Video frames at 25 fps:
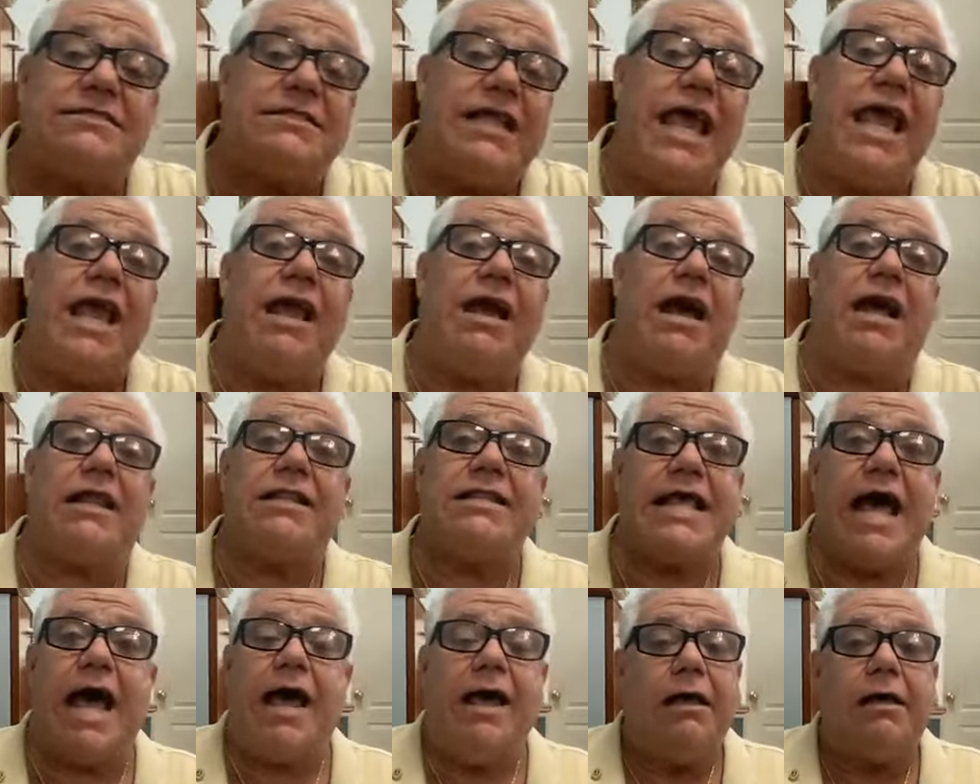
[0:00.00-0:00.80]
this, they
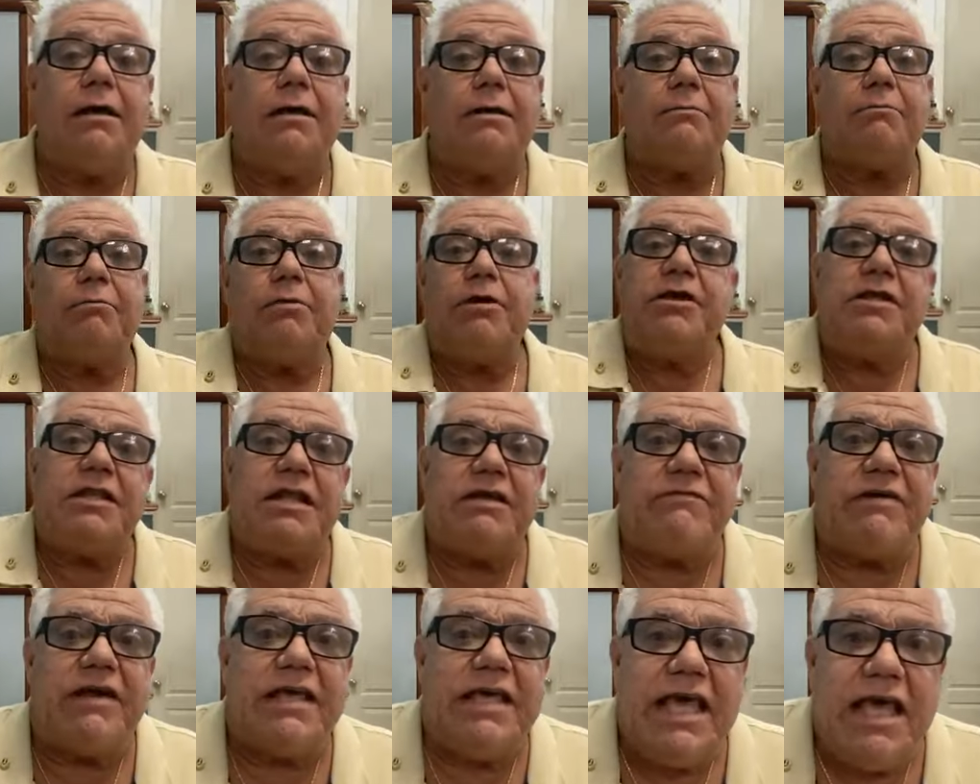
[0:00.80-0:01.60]
ain't got that.
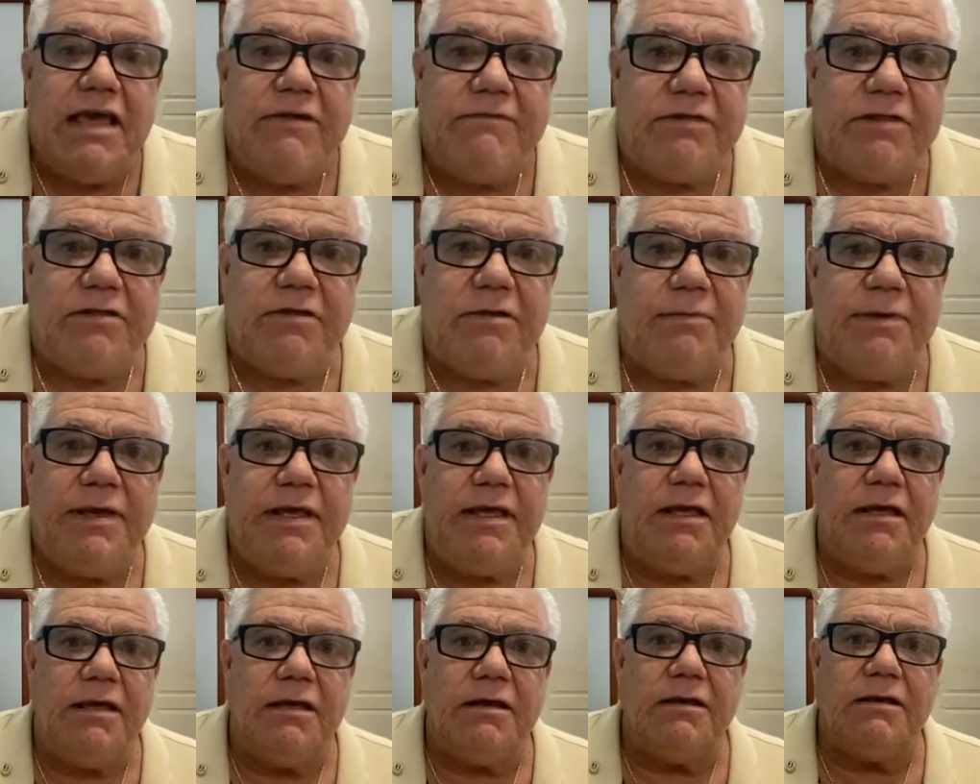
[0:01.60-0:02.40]
But you never gave it
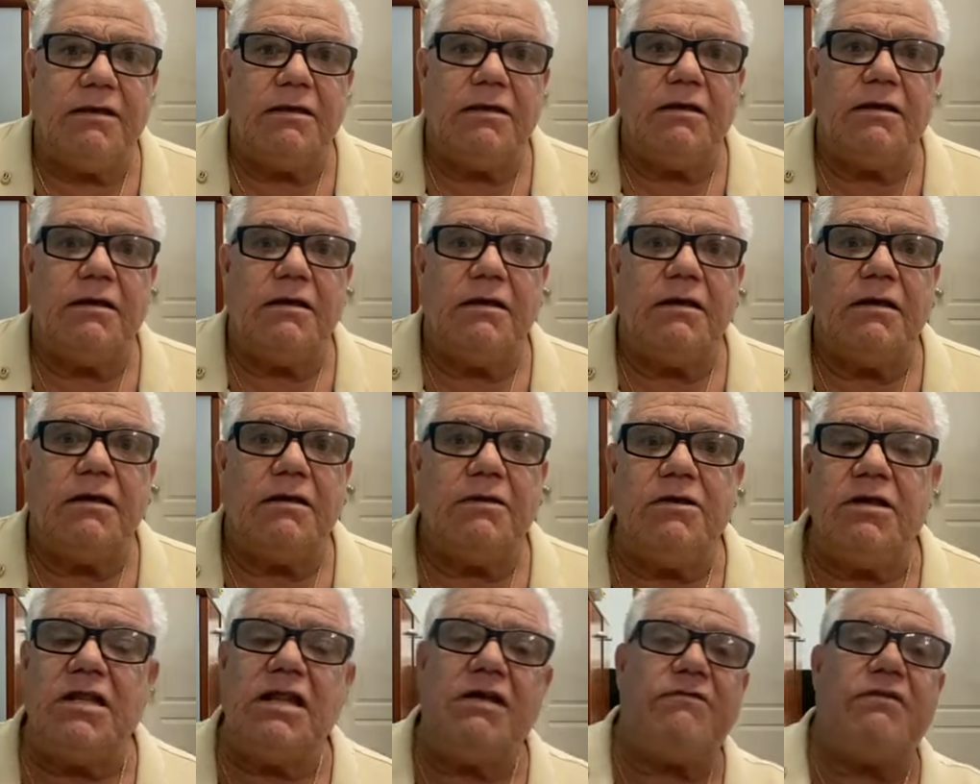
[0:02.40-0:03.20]
to me.
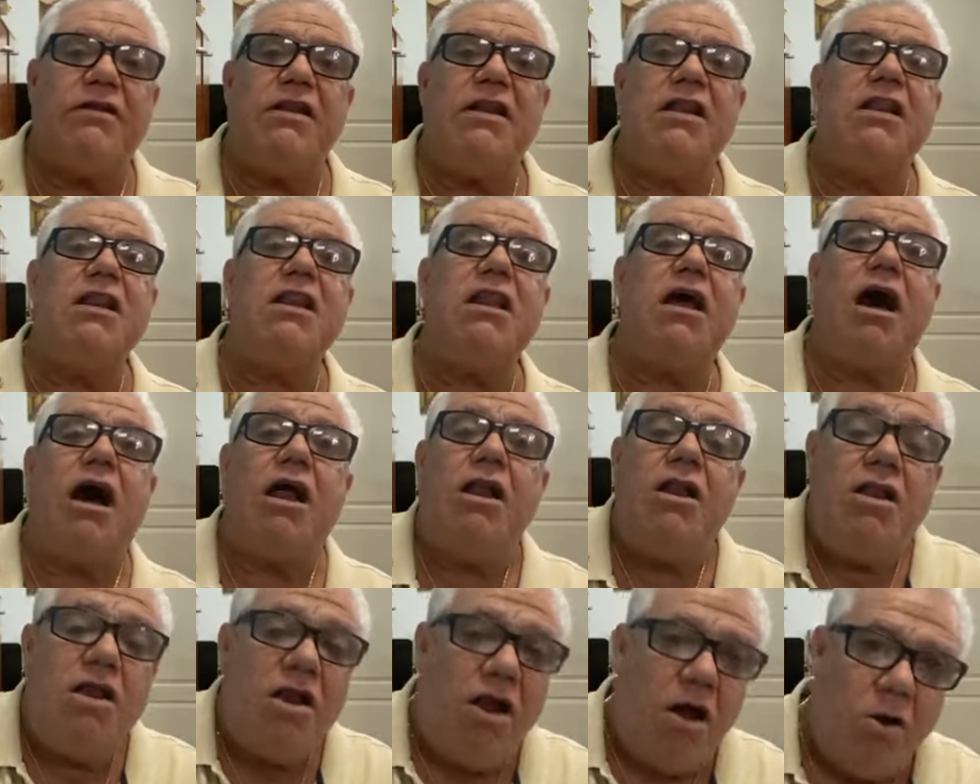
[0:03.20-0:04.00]
You never
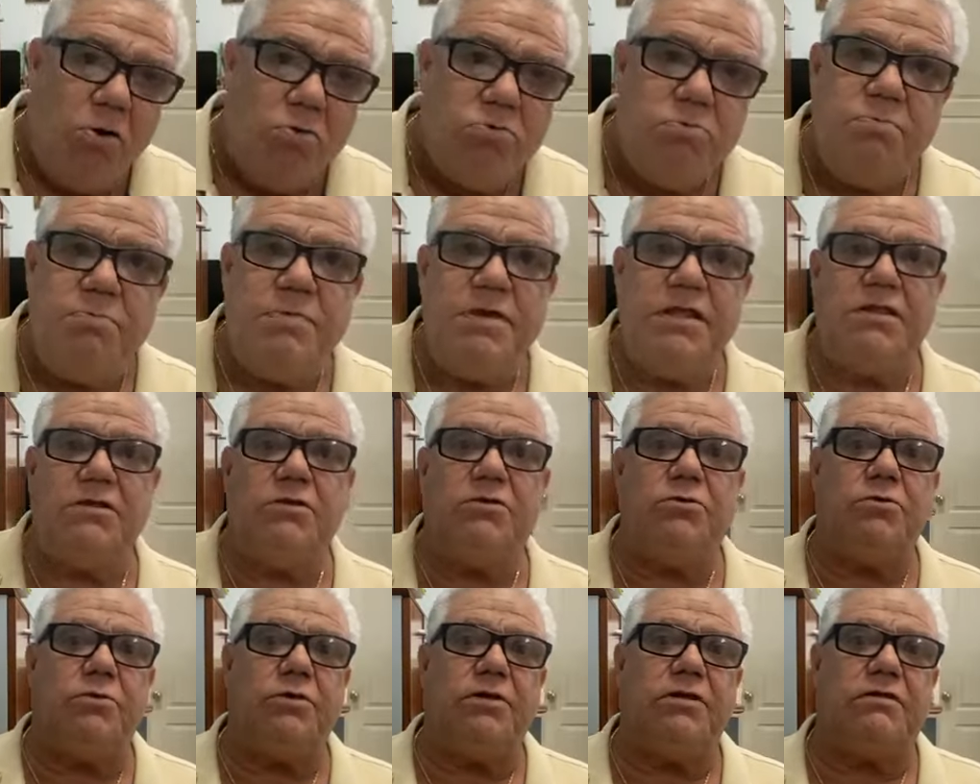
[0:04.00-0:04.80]
allowed
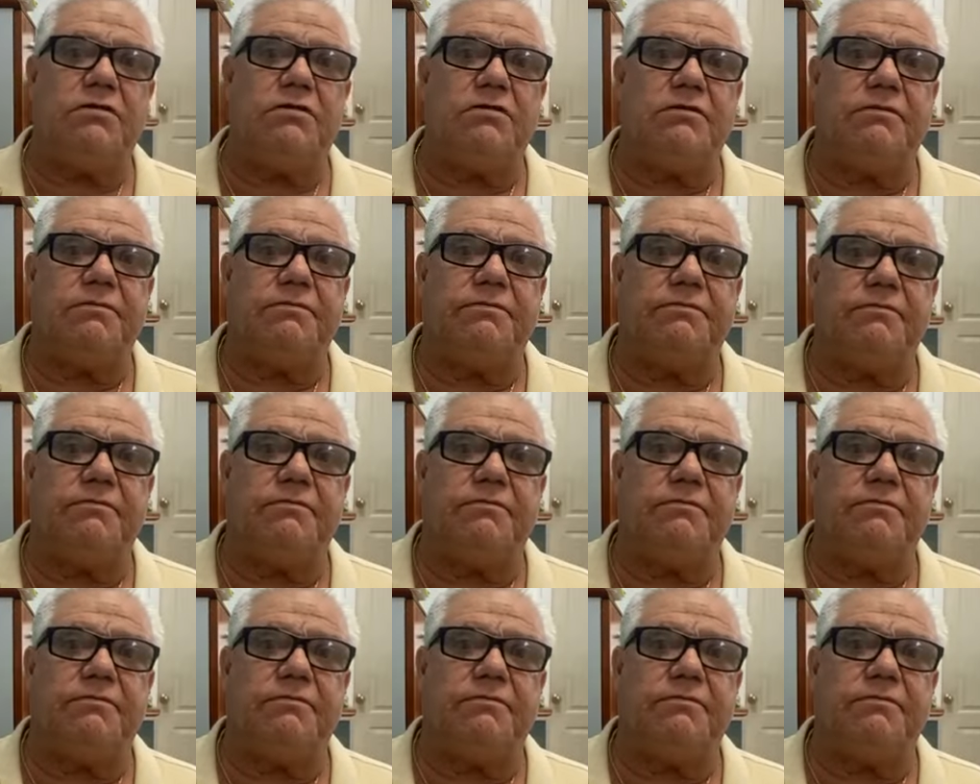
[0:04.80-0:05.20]
me to do it.